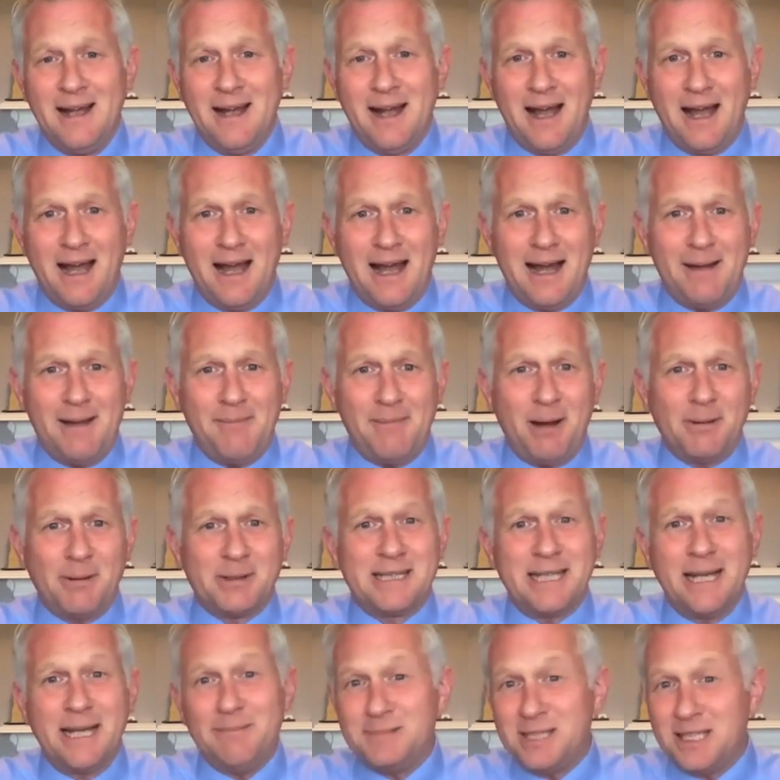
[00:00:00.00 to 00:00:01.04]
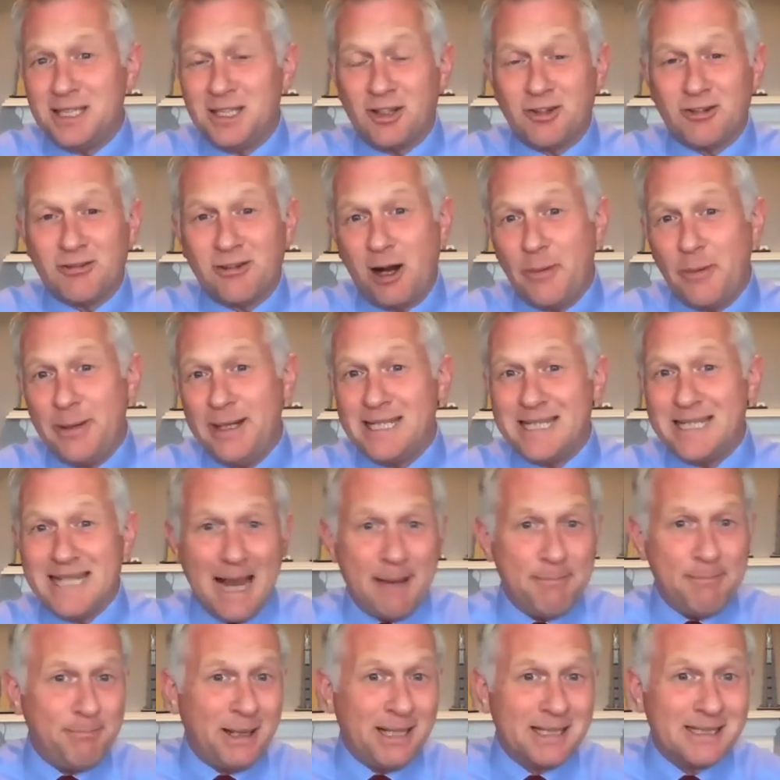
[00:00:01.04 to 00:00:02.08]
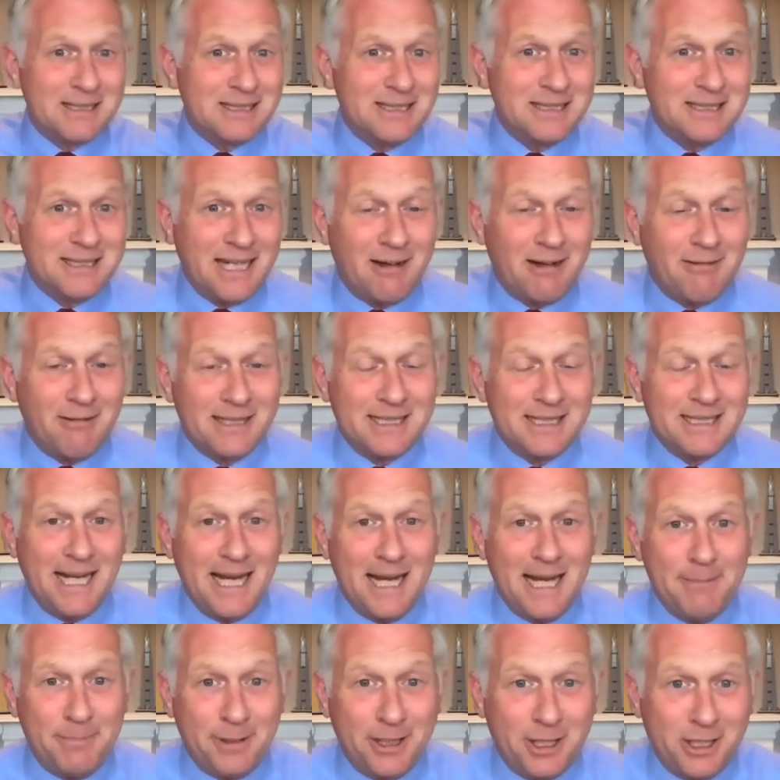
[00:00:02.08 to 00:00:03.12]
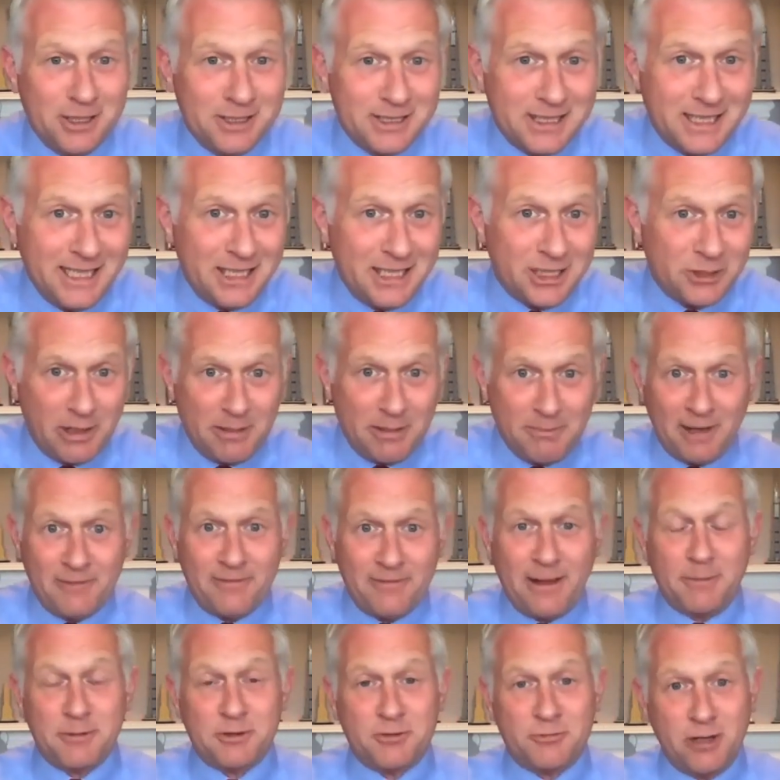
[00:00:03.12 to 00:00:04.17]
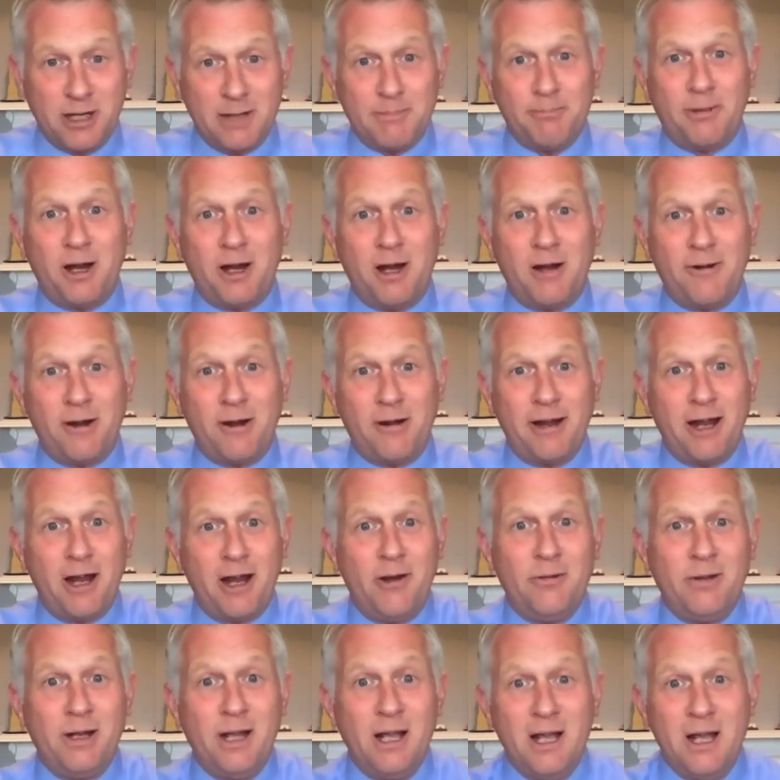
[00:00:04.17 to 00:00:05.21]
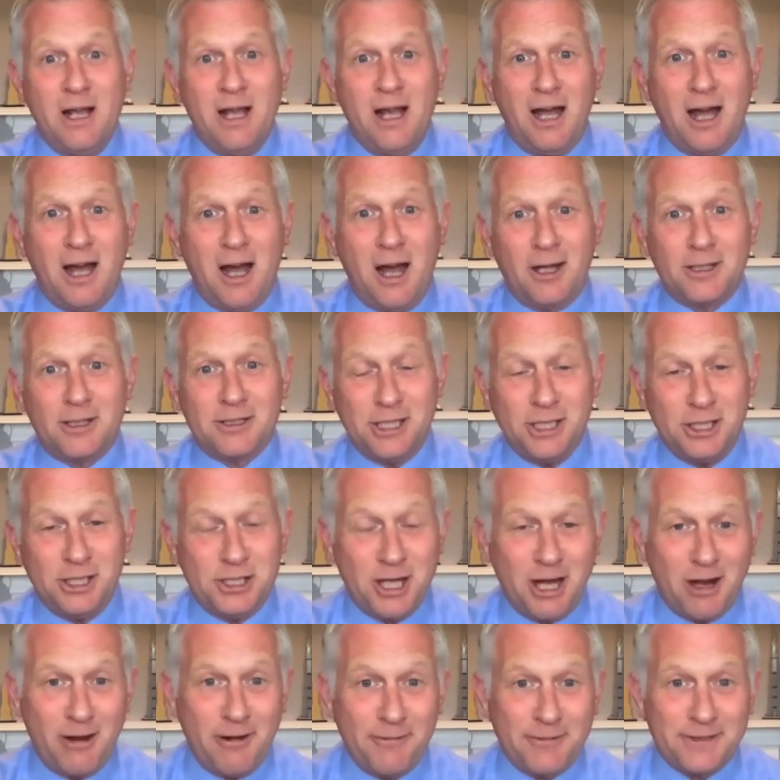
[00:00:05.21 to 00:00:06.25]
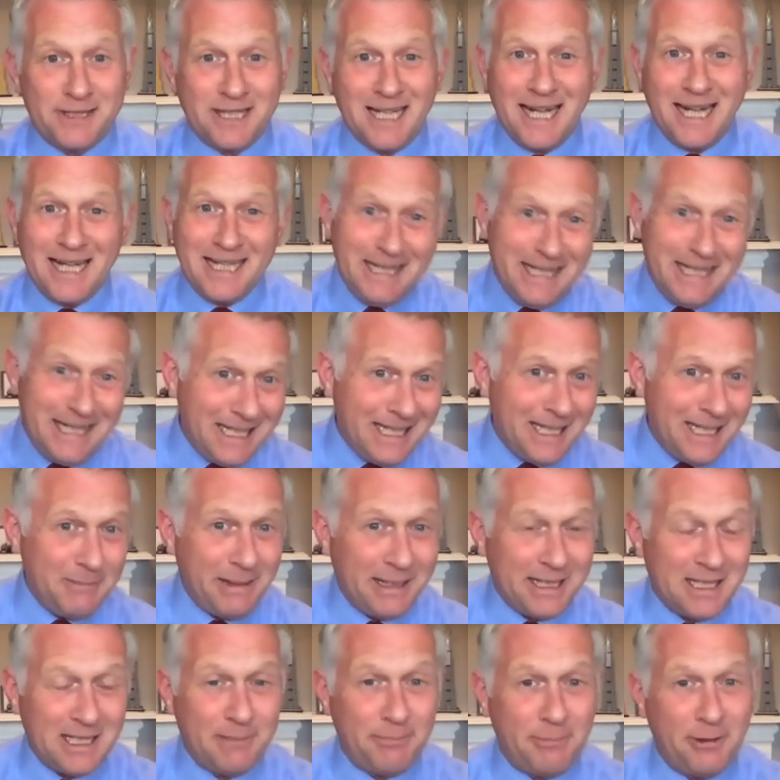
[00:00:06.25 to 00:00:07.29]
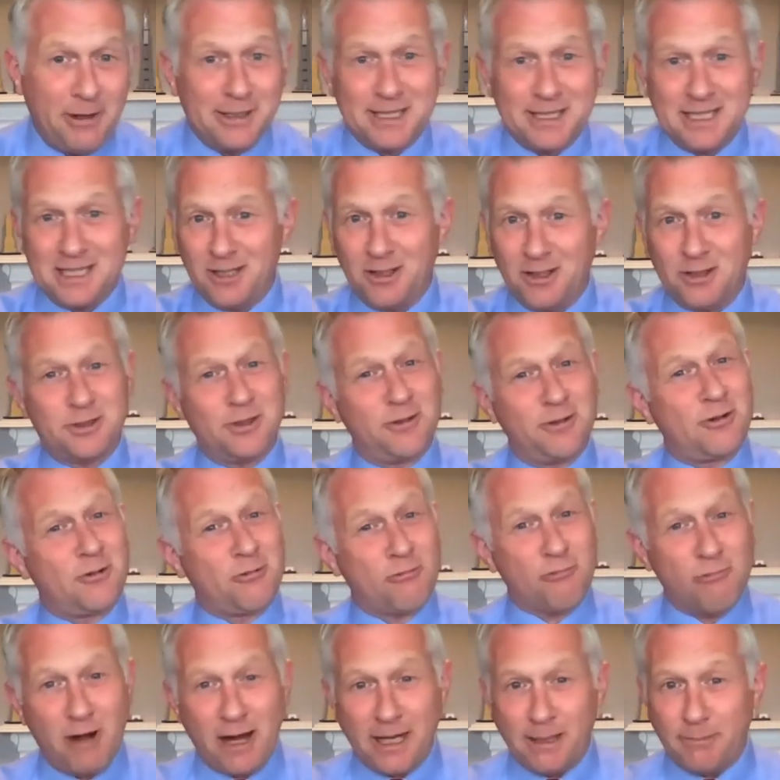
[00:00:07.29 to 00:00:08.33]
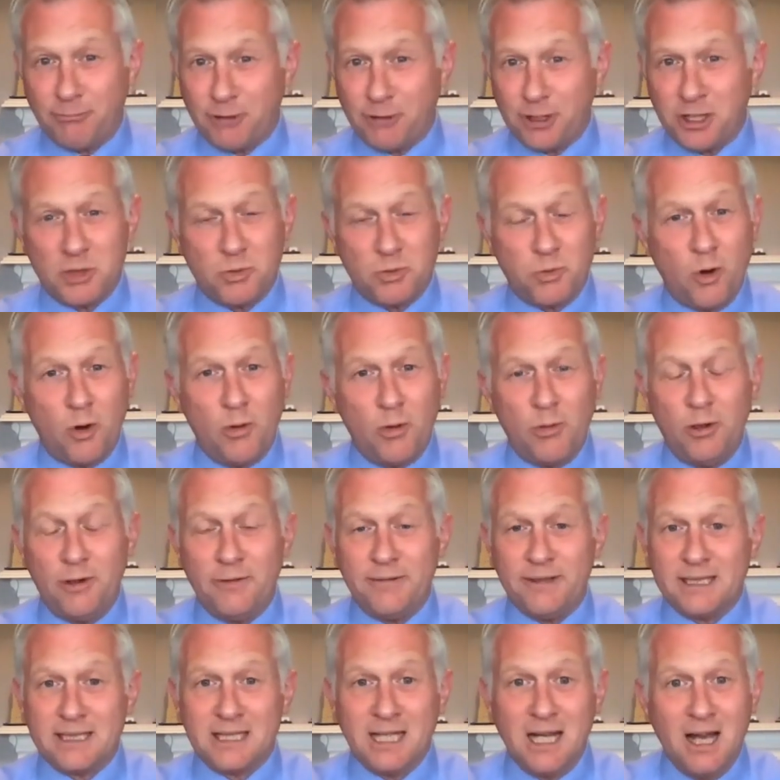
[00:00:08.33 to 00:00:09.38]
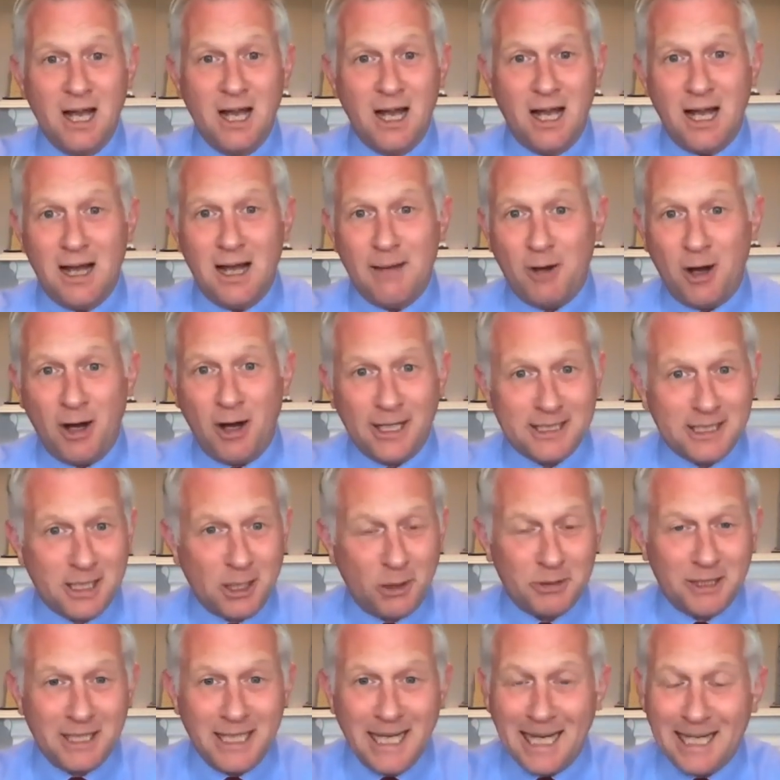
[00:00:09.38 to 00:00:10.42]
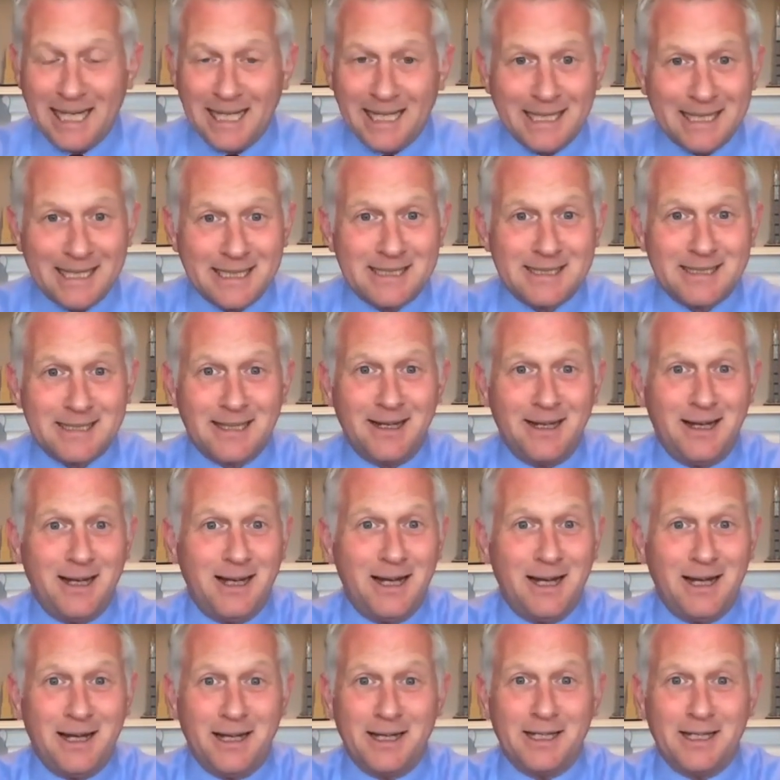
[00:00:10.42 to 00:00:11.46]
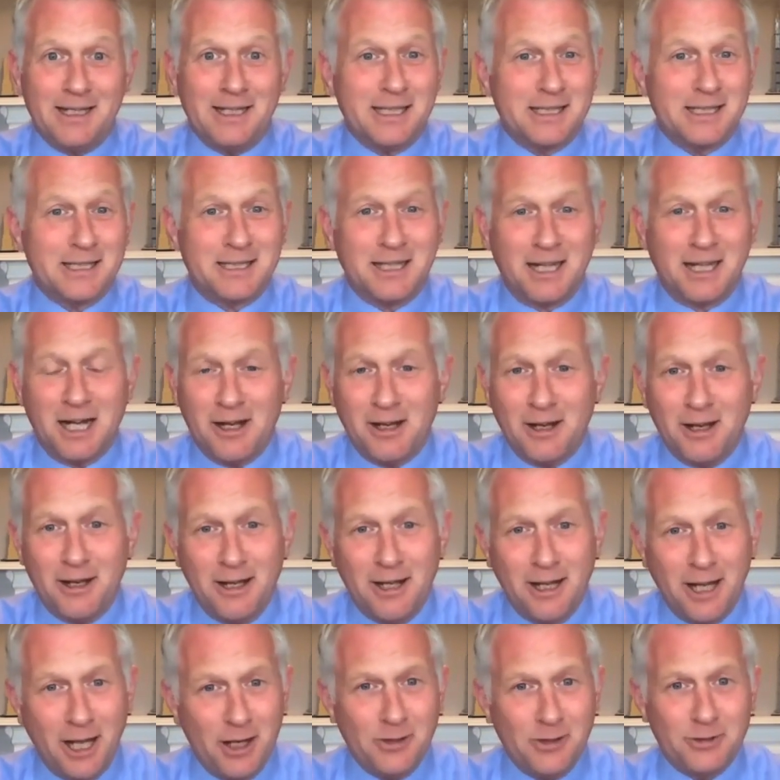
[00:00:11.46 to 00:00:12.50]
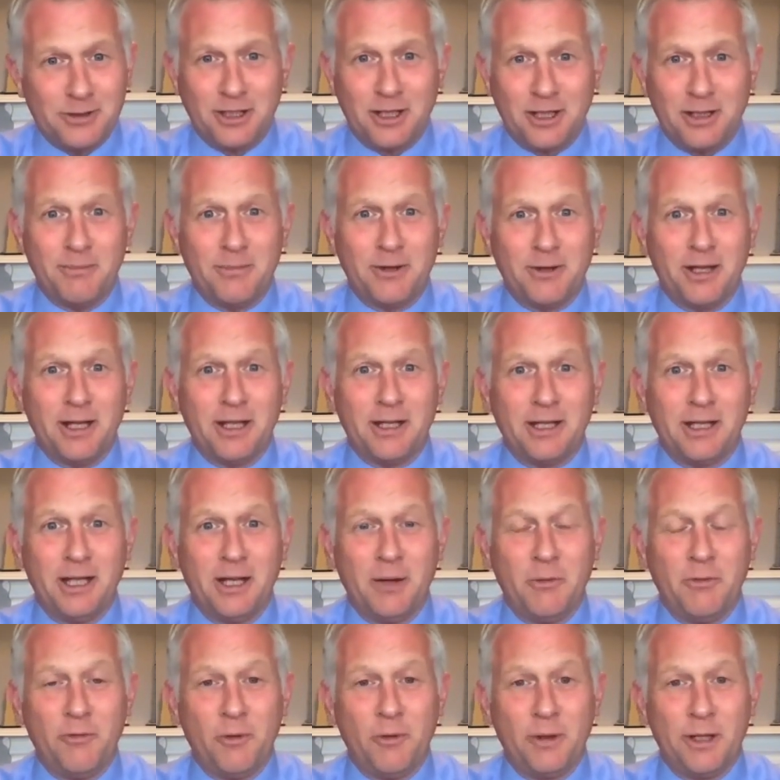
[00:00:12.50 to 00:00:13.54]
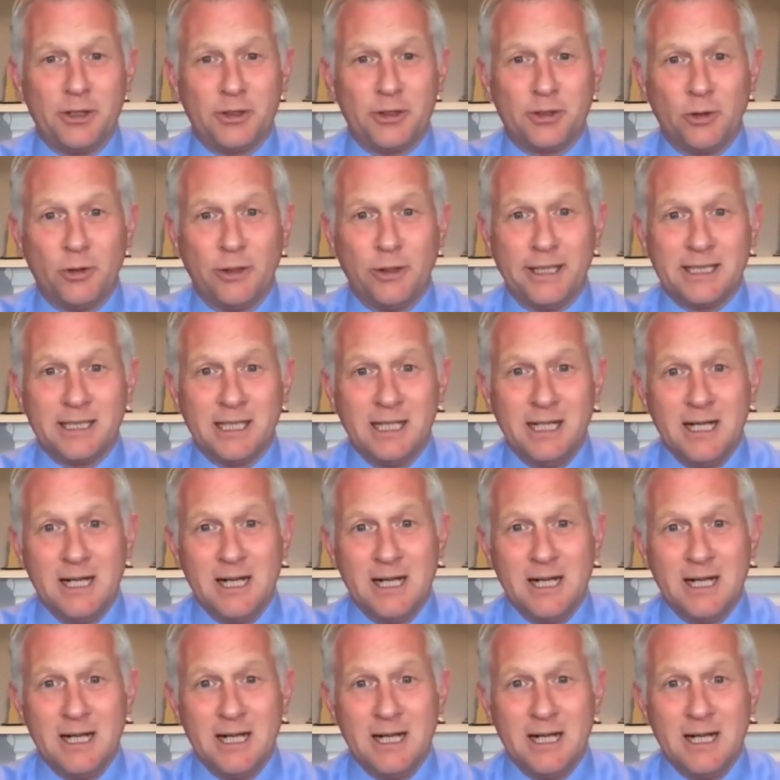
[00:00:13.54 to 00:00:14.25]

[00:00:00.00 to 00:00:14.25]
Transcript: I was tempted to throw in Dam Busters, dare I say it, because the screenplay for that was written by our very own R.C. Sheriff, so that nearly made an appearance. There's lots of great British war movies. Ice Cold in Alex, there's a kind of loads of them that we've all enjoyed.